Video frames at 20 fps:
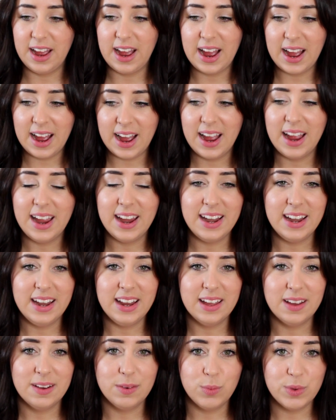
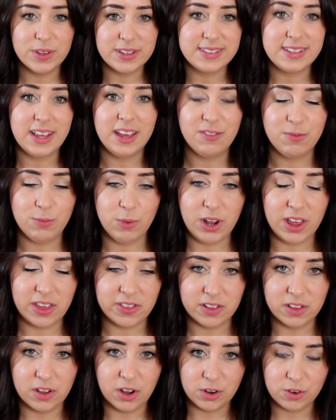I will save money in
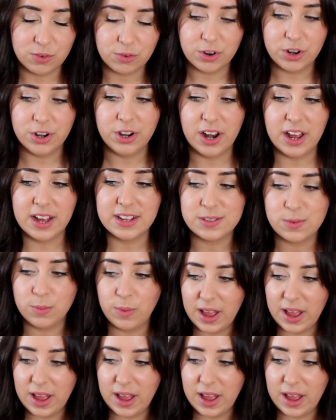the long run as